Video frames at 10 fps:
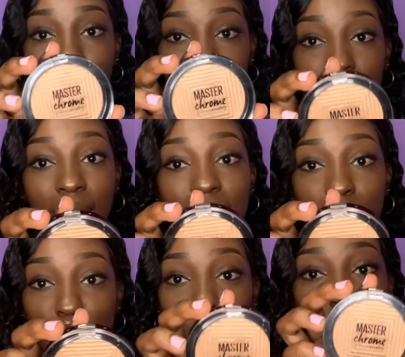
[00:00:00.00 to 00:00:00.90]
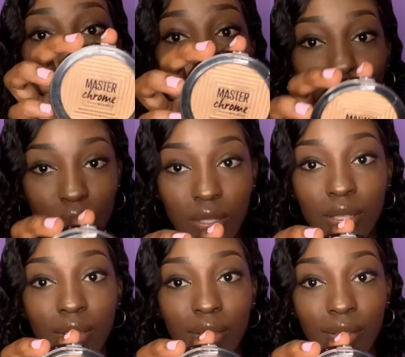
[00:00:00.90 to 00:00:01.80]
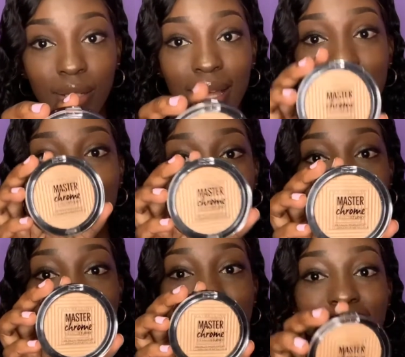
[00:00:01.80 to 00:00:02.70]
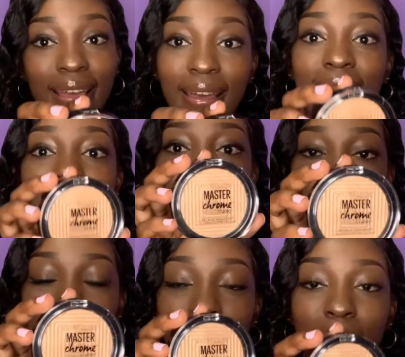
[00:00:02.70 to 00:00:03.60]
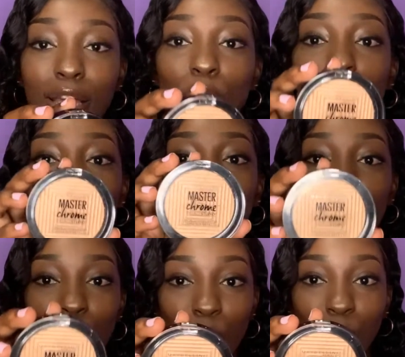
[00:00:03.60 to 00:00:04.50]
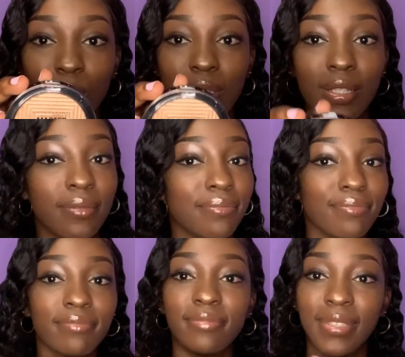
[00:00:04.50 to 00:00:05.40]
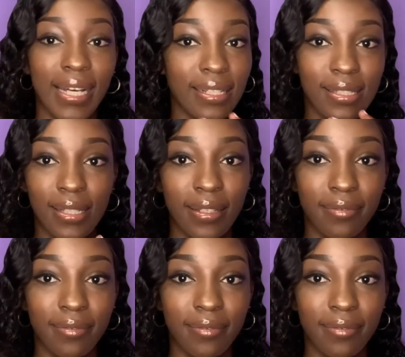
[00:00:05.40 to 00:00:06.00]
This is the goat. This is the goat. That's it.